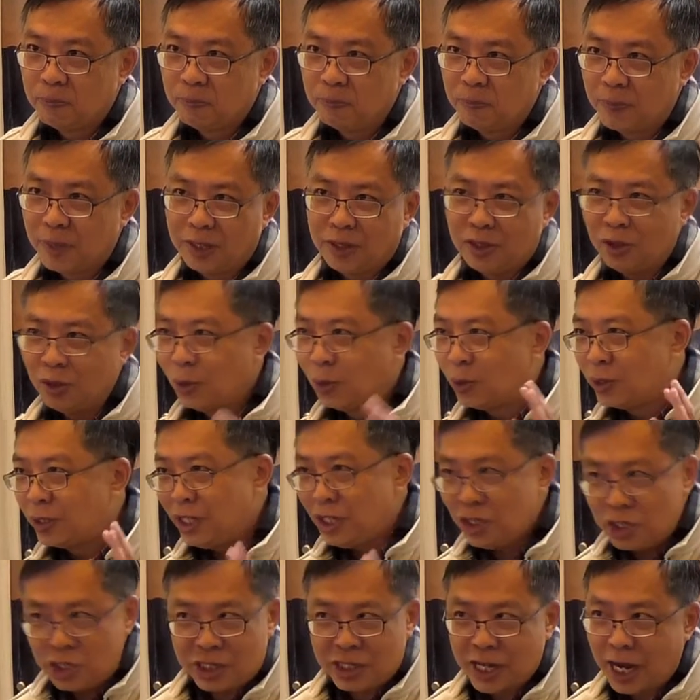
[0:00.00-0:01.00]
Then the
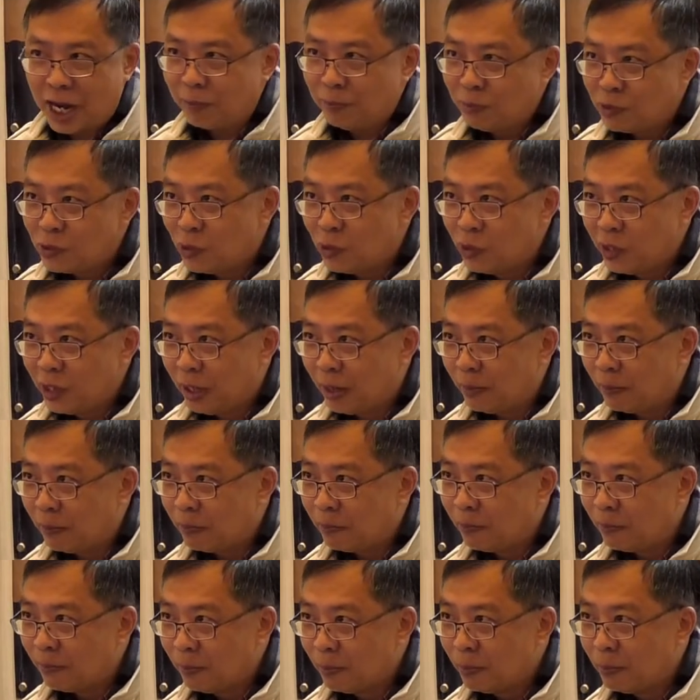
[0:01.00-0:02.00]
Lord each time told
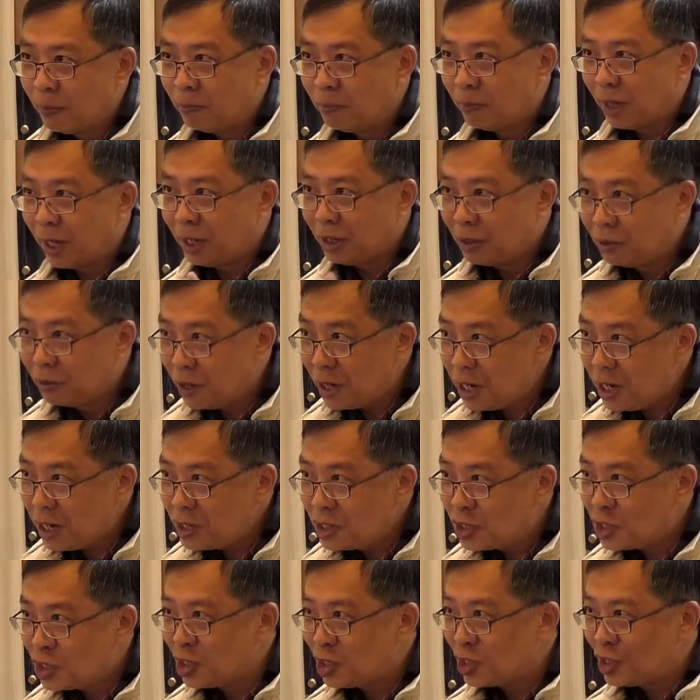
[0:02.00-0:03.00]
him, my
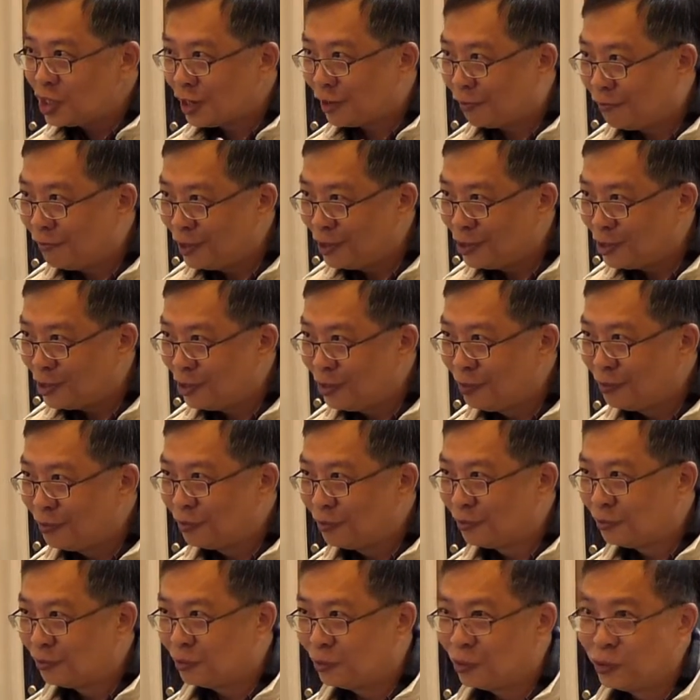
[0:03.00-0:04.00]
grace is
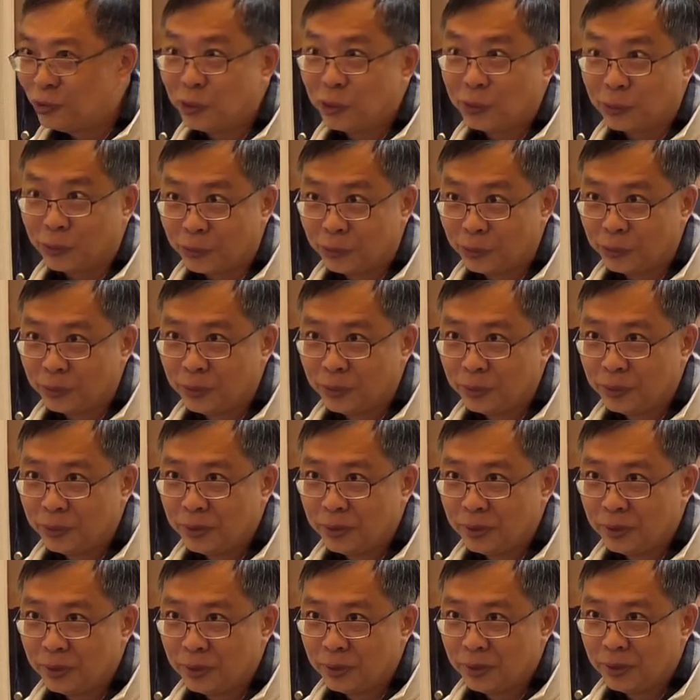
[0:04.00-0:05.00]
sufficient for you.
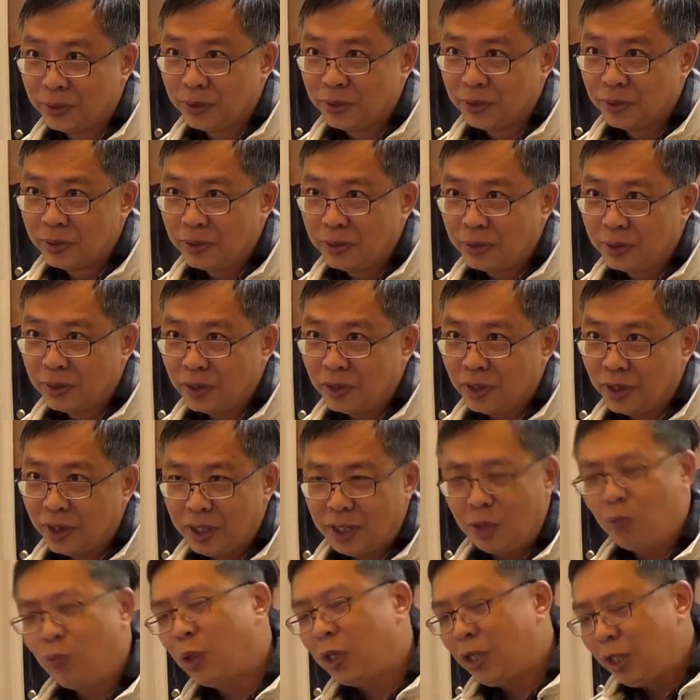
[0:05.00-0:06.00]

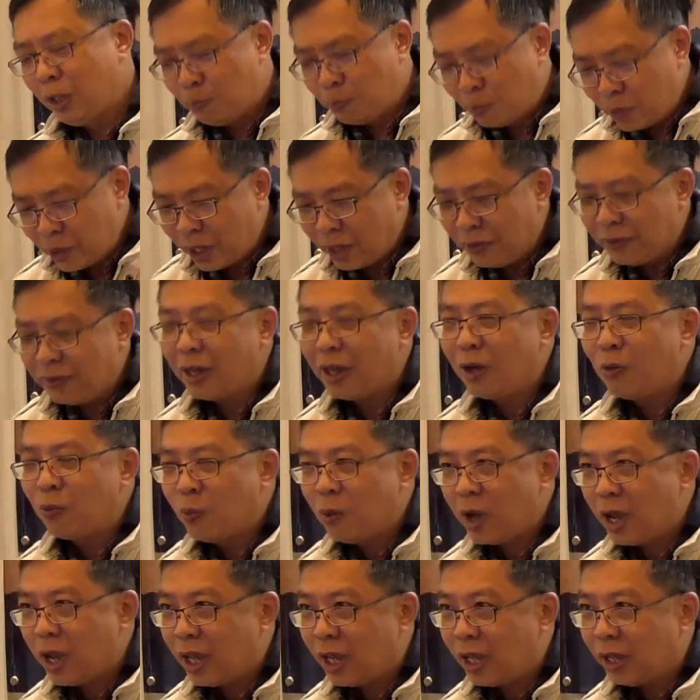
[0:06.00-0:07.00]
And then when he prayed that
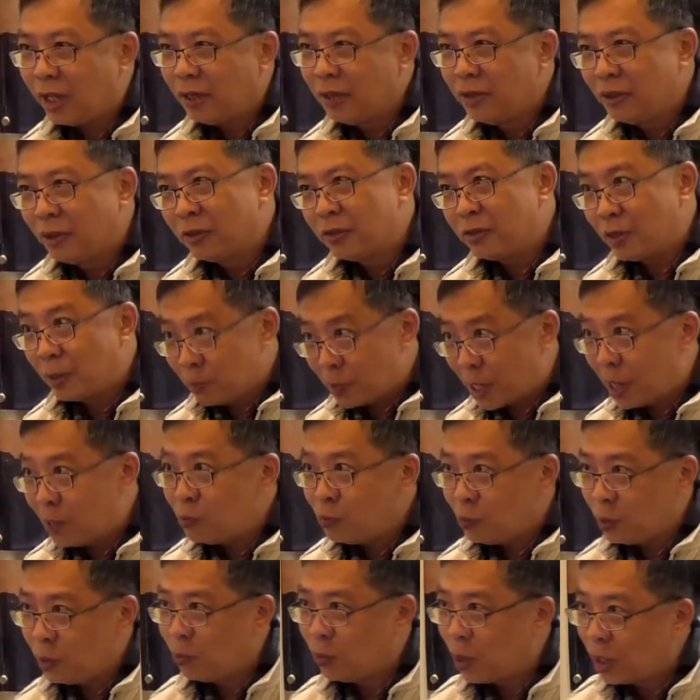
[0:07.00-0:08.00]
way, you know,
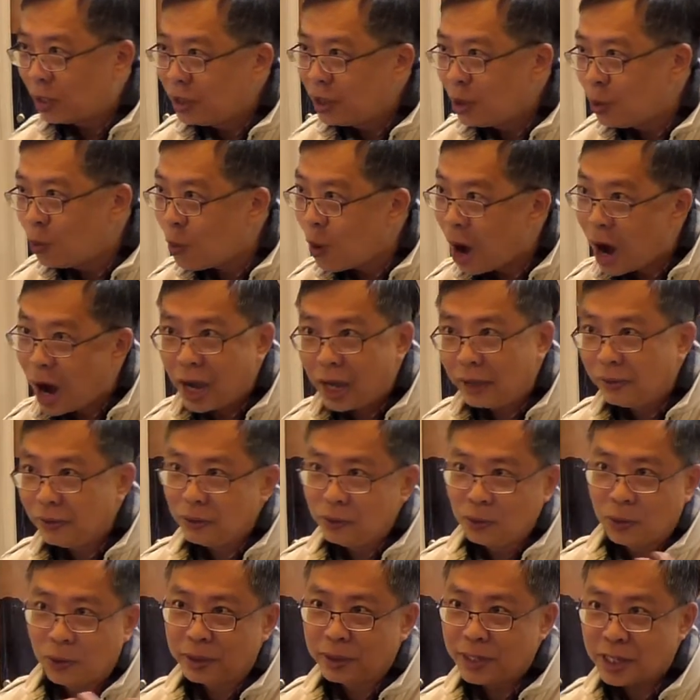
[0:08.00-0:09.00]
sometimes we wonder why
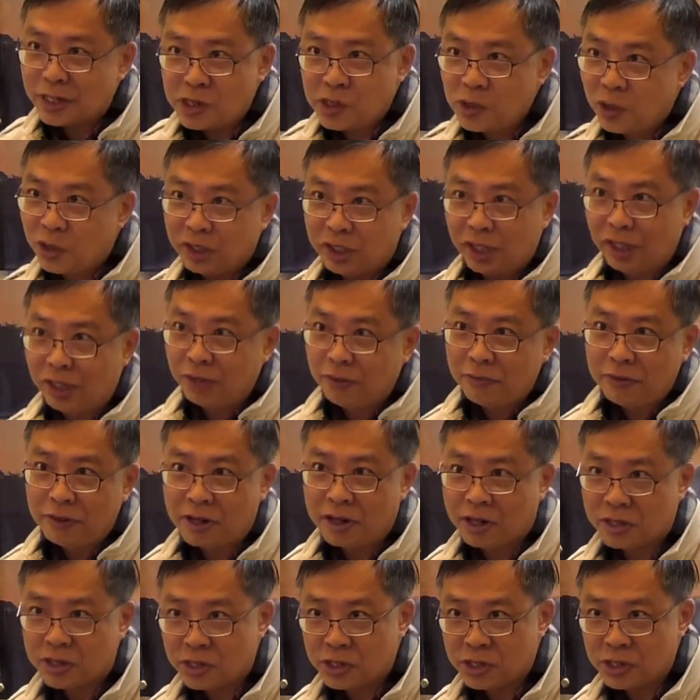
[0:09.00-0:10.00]
the Lord does not
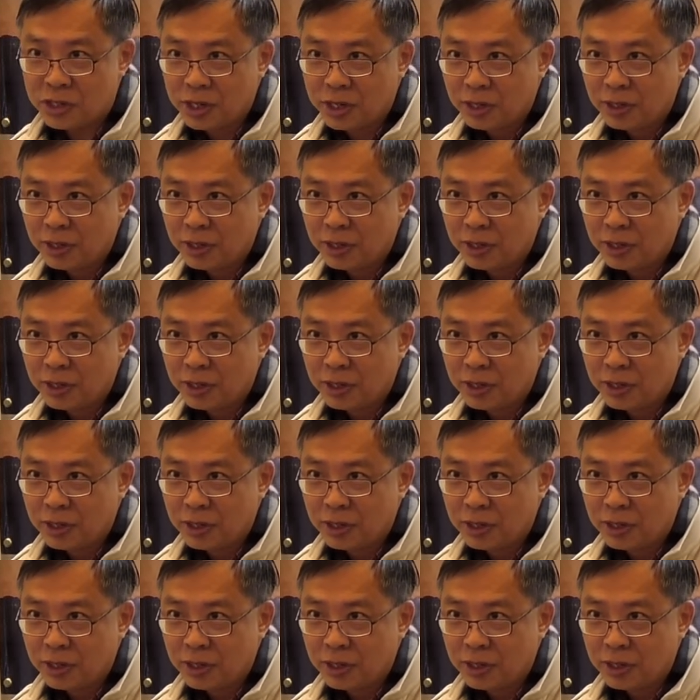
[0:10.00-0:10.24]
deliver us